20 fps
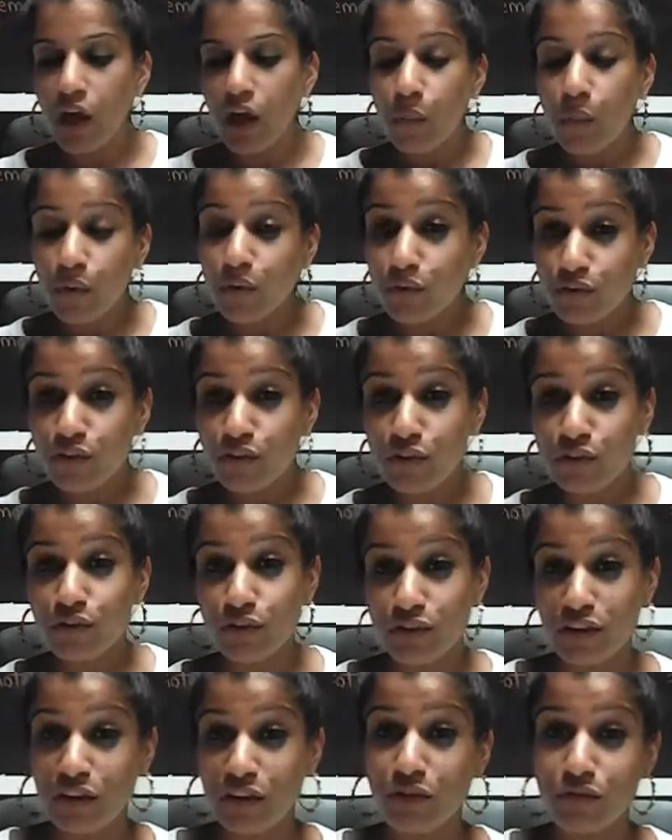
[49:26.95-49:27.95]
We also saw
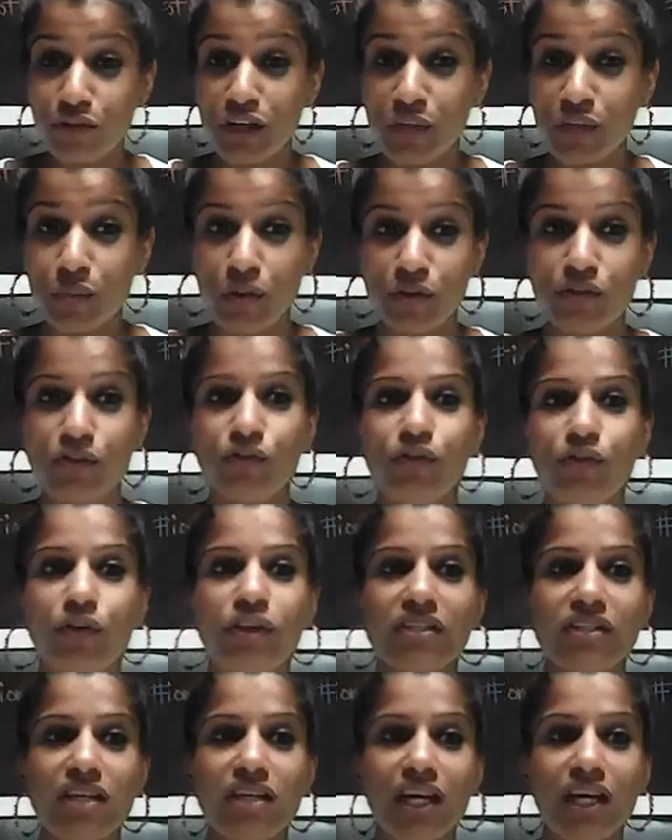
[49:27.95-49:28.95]
something really wonderful,
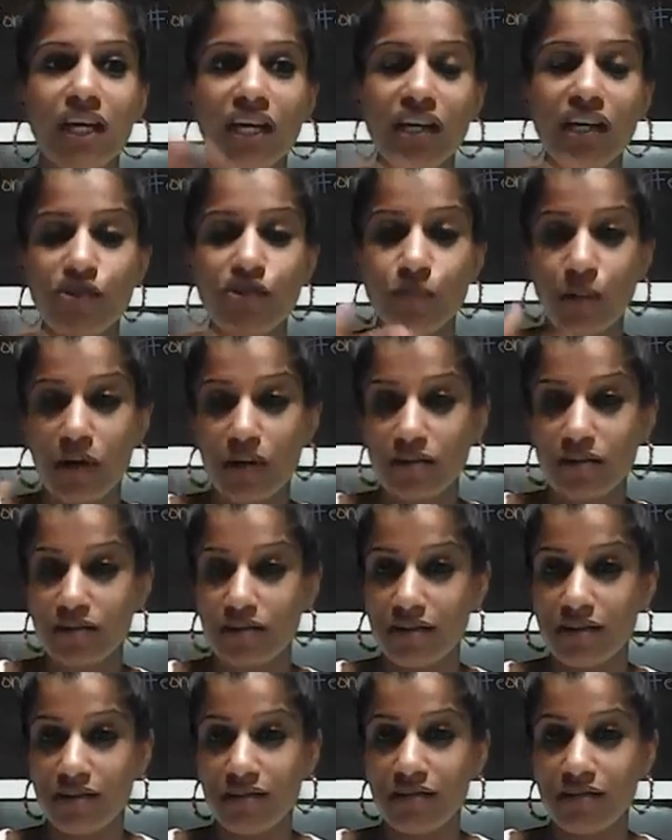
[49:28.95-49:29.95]
is that each
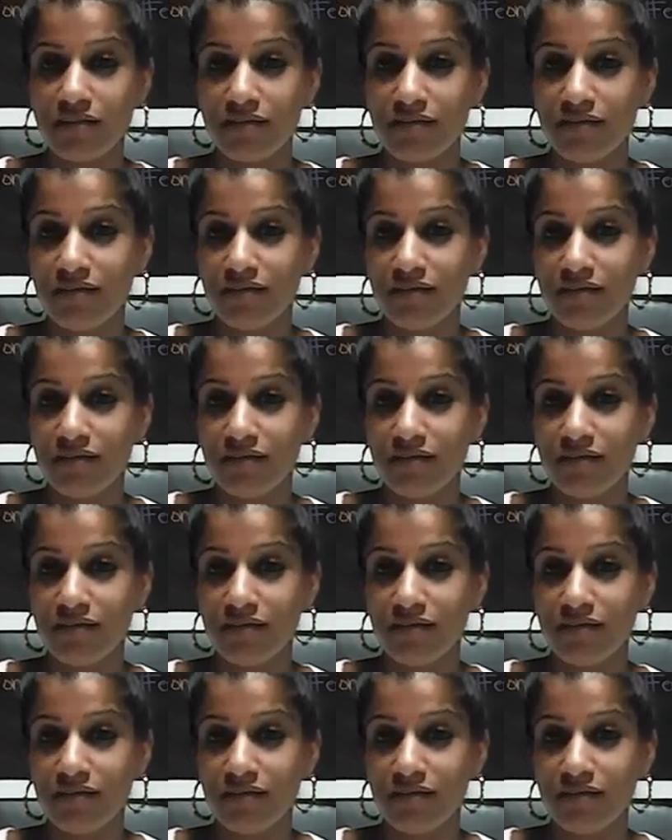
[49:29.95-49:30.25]
person